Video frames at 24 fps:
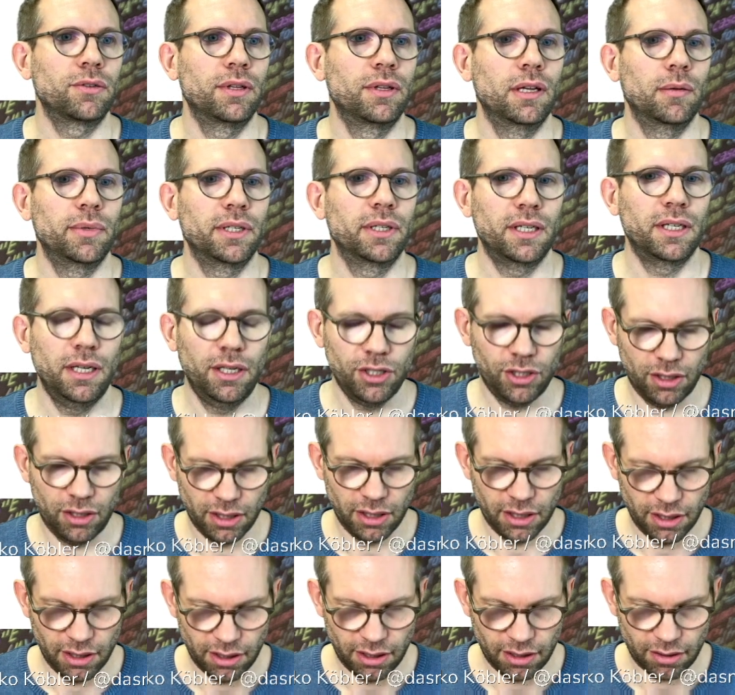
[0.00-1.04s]
the application
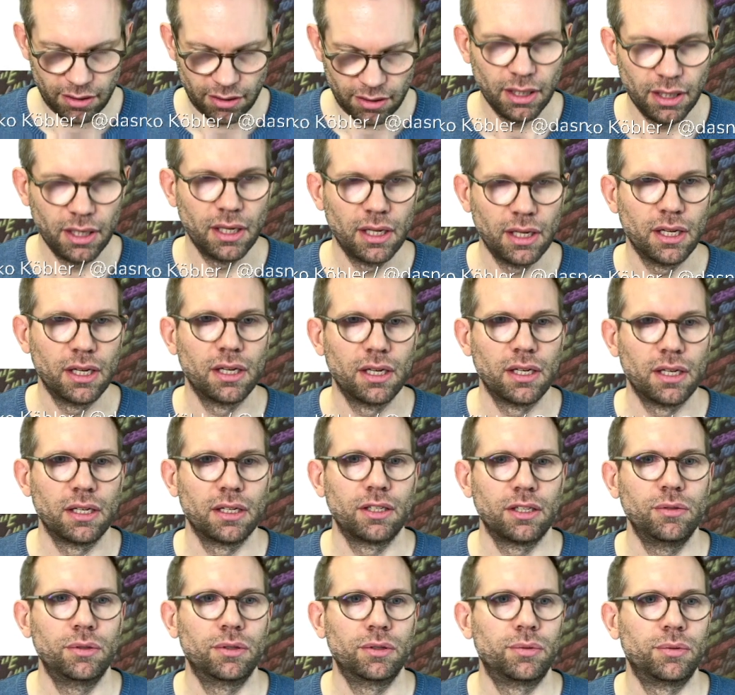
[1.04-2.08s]
here,
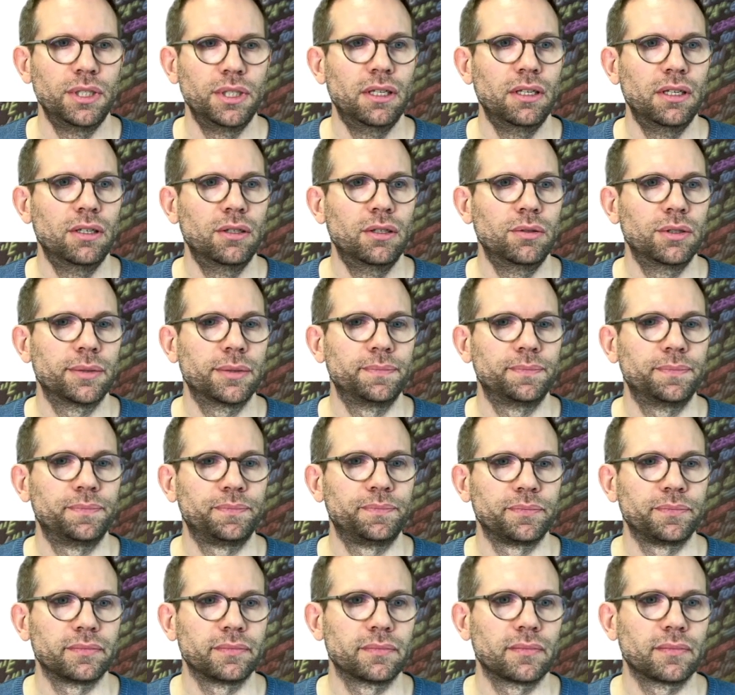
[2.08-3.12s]
do a reload.
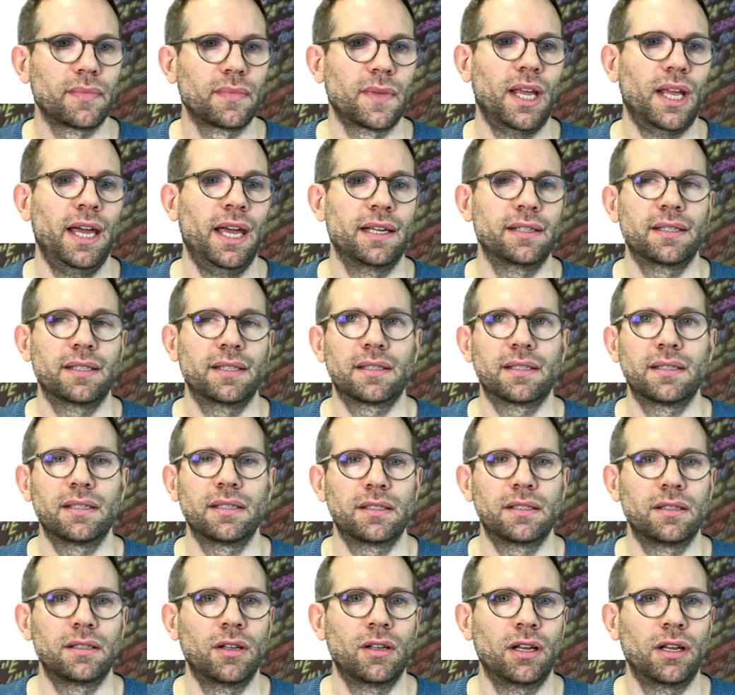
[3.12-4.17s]
Access
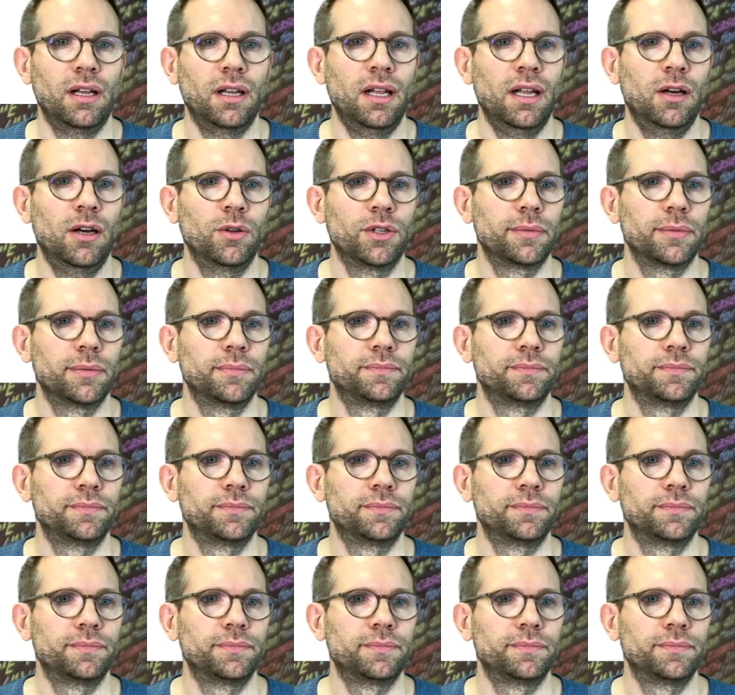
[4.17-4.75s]
is not allowed.